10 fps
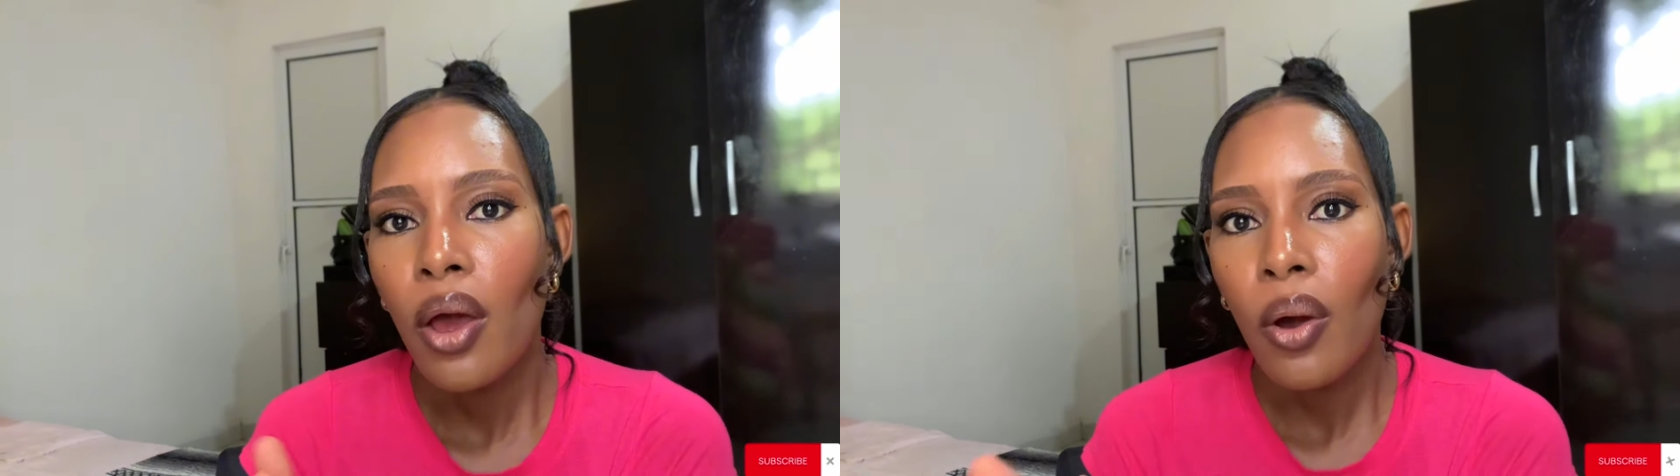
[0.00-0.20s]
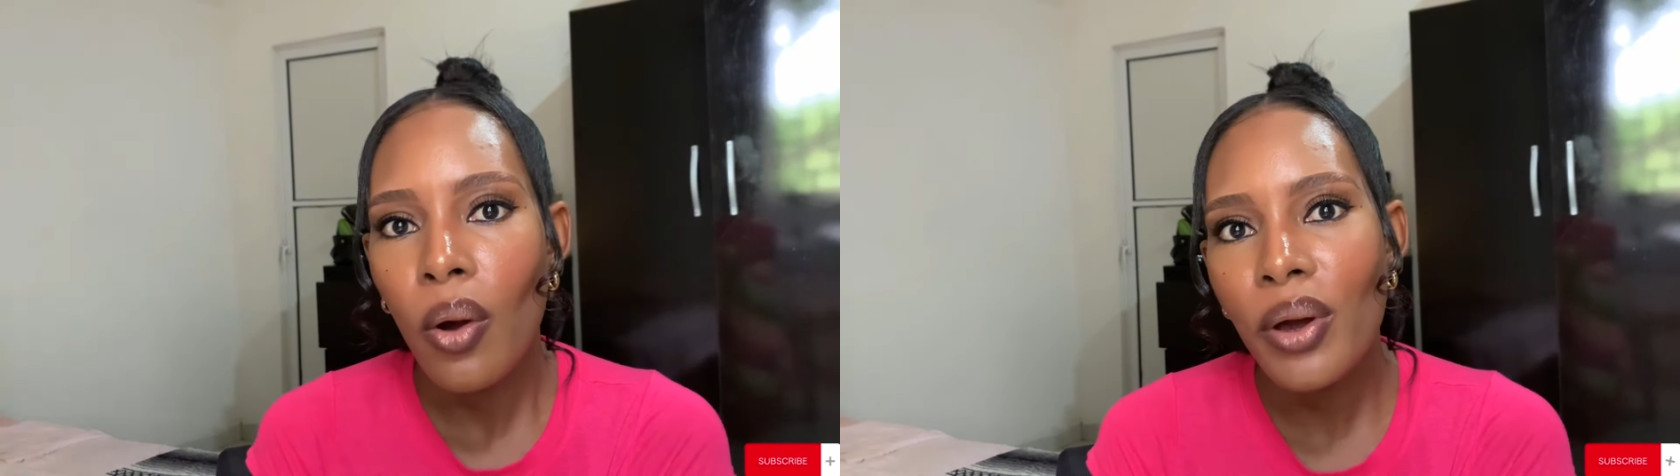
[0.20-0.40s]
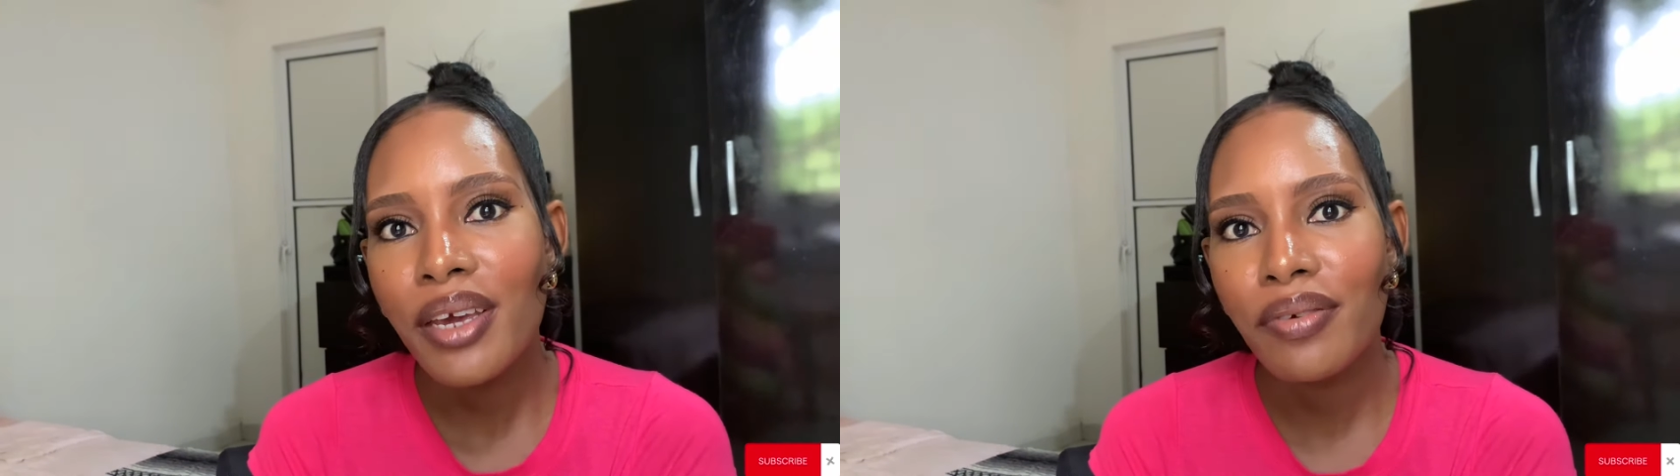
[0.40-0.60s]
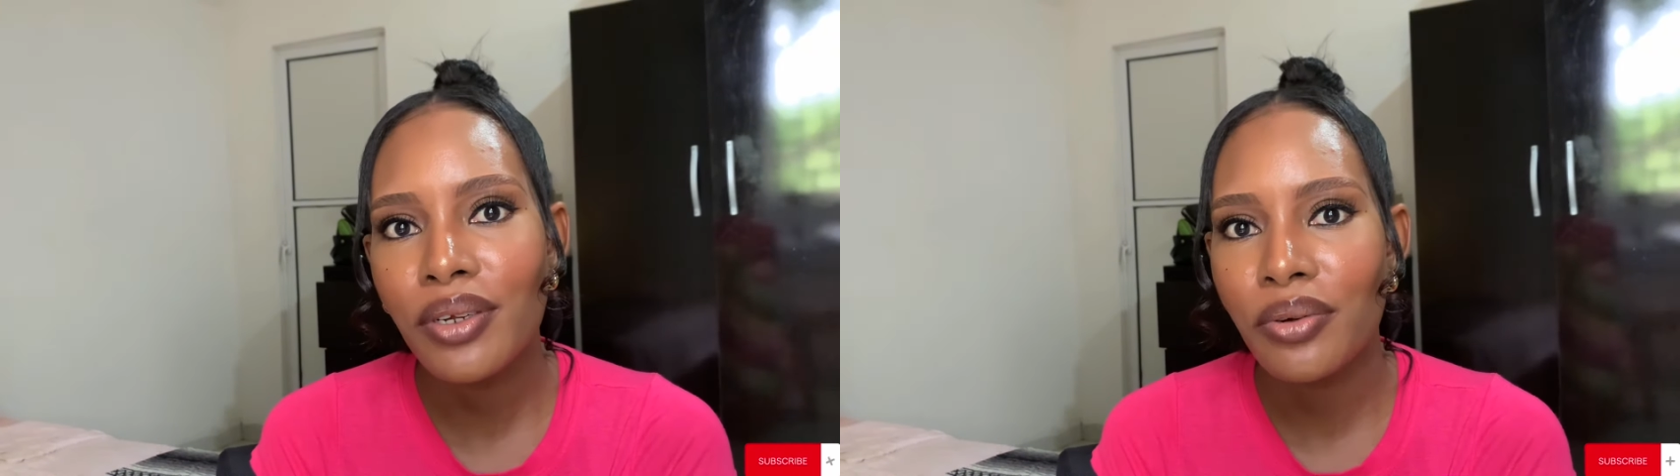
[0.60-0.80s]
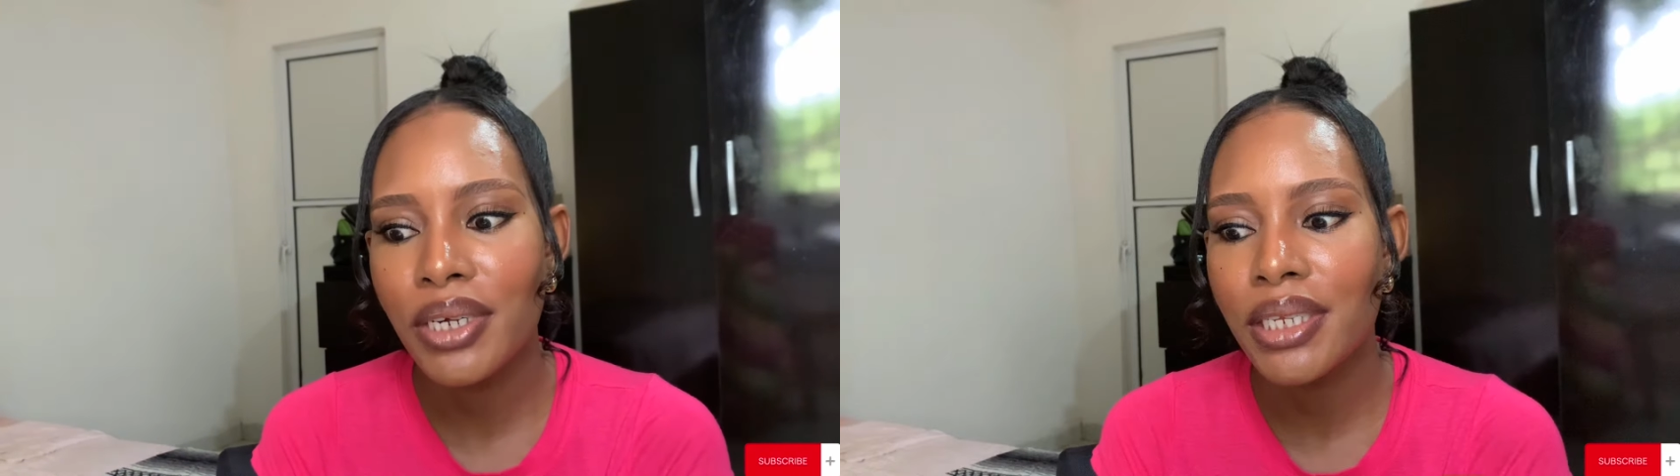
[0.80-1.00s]
or even
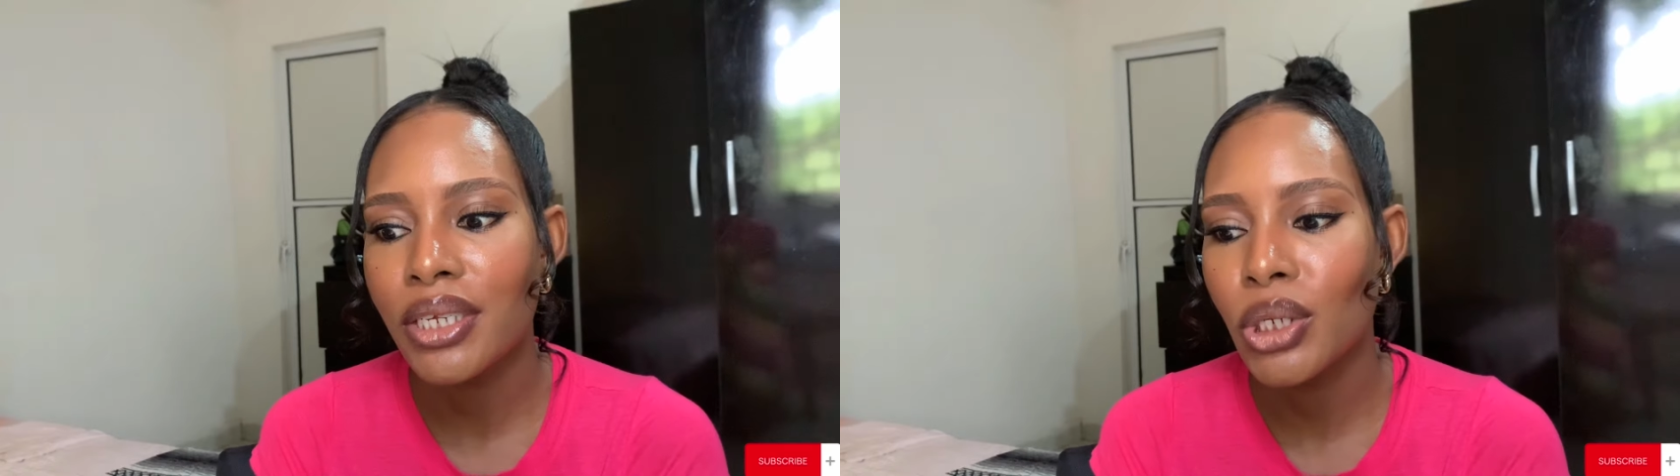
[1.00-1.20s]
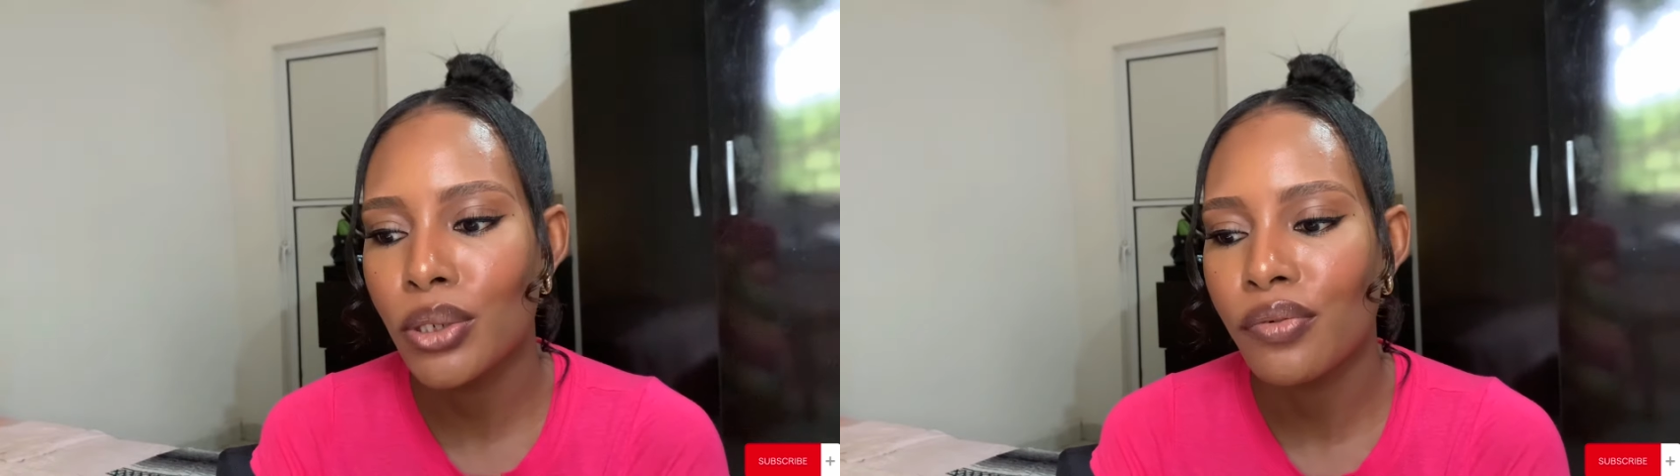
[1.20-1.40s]
created short